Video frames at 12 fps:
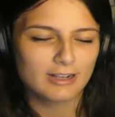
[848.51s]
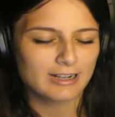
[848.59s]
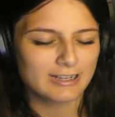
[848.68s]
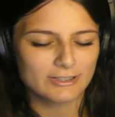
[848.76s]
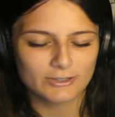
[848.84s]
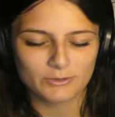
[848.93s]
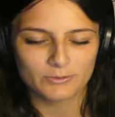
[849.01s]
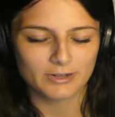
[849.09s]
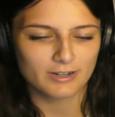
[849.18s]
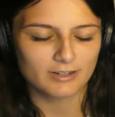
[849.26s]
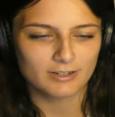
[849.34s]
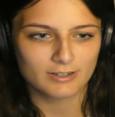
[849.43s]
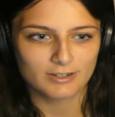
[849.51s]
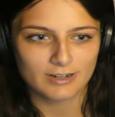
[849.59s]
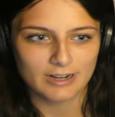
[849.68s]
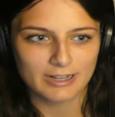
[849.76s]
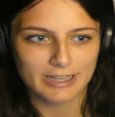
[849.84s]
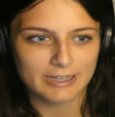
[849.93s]
I swear,
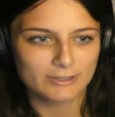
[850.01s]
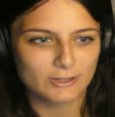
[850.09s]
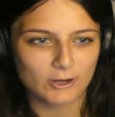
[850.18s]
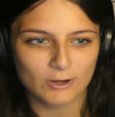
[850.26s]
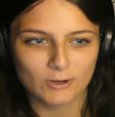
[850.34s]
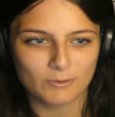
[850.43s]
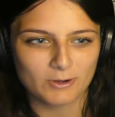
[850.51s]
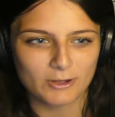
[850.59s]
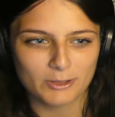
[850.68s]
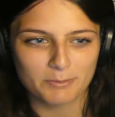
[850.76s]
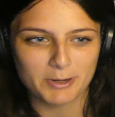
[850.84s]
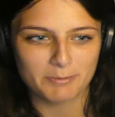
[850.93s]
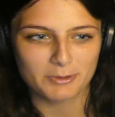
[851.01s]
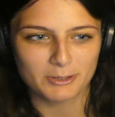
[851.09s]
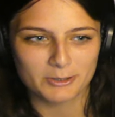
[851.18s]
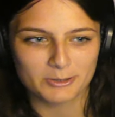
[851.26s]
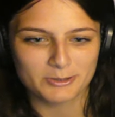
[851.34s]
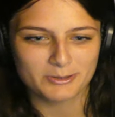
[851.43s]
I can't talk while other people
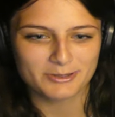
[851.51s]
are